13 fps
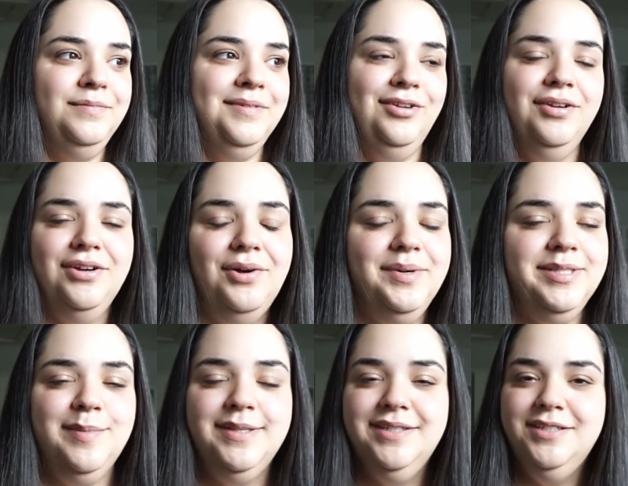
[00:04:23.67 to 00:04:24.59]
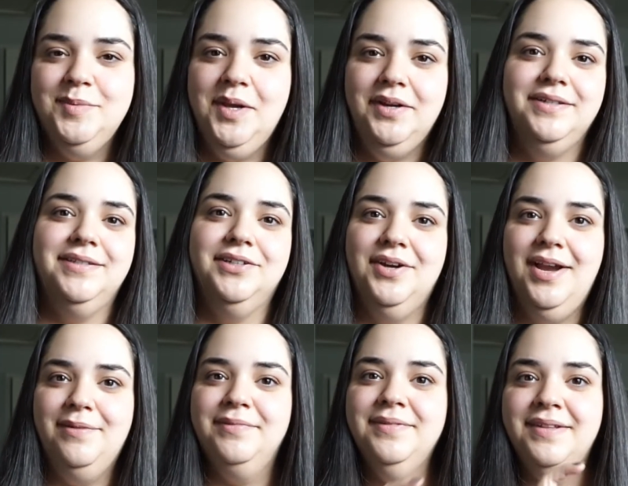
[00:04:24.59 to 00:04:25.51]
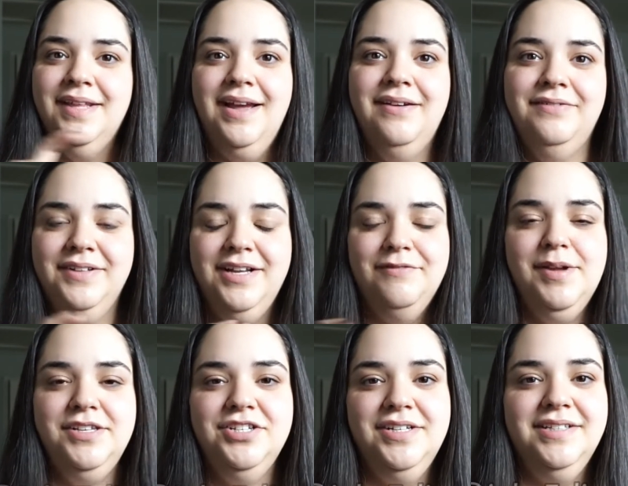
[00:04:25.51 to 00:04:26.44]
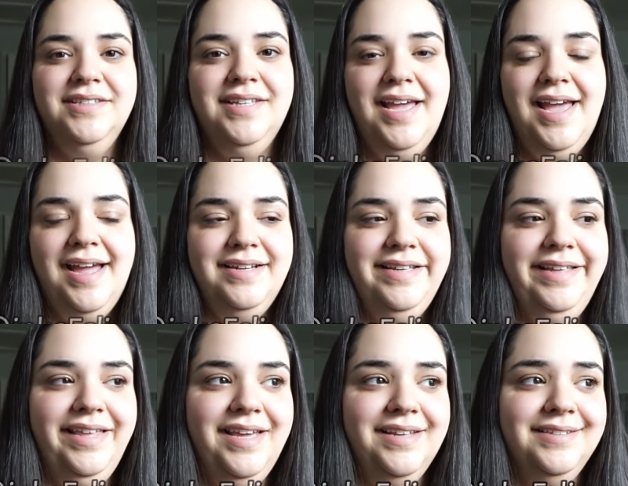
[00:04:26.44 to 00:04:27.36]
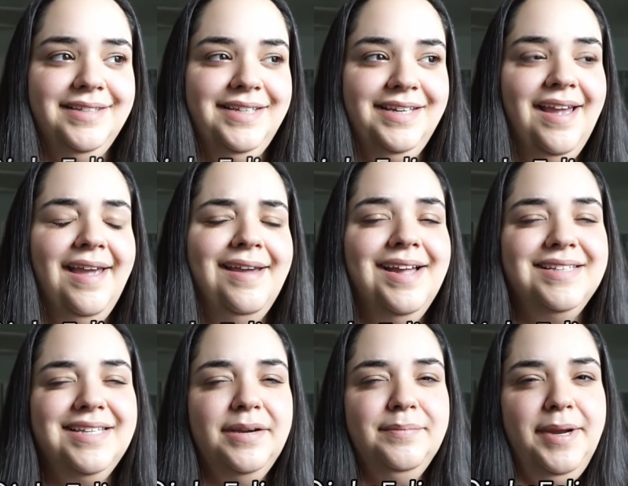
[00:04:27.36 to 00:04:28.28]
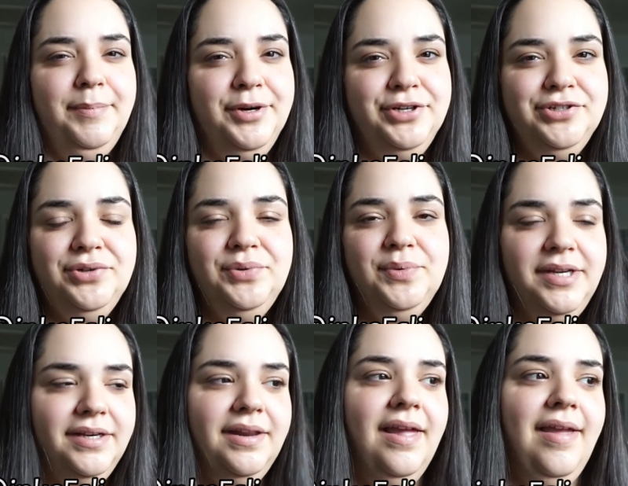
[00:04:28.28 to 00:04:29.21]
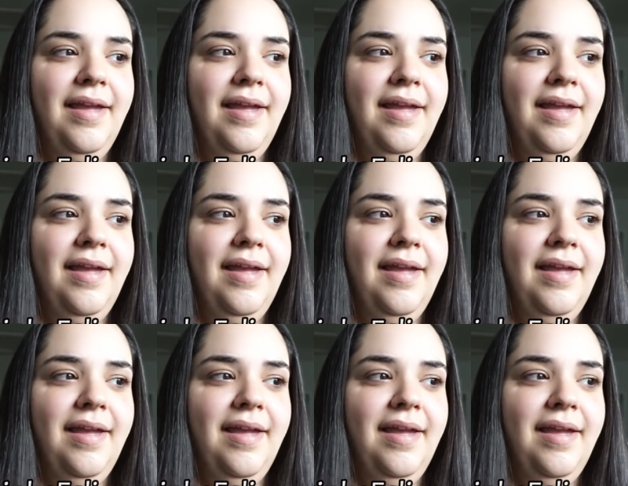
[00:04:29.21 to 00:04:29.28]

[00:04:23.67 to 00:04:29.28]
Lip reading: You can always message me on Instagram. Like I've mentioned, it's at inkeandthebrain. That's like my personal one.